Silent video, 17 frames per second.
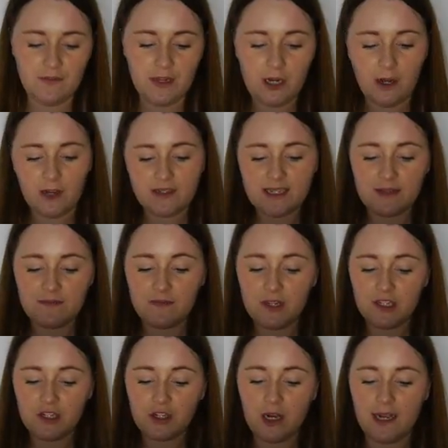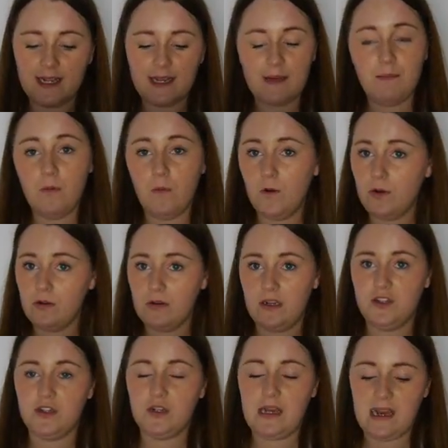then I'd definitely try and get more
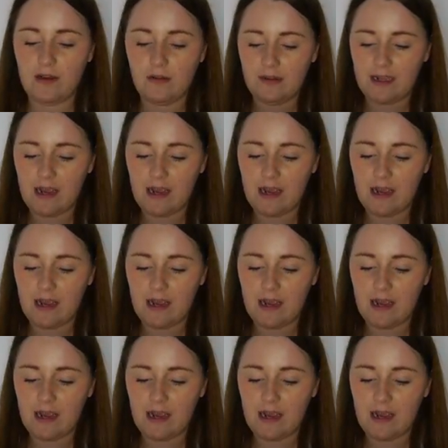knowledge on how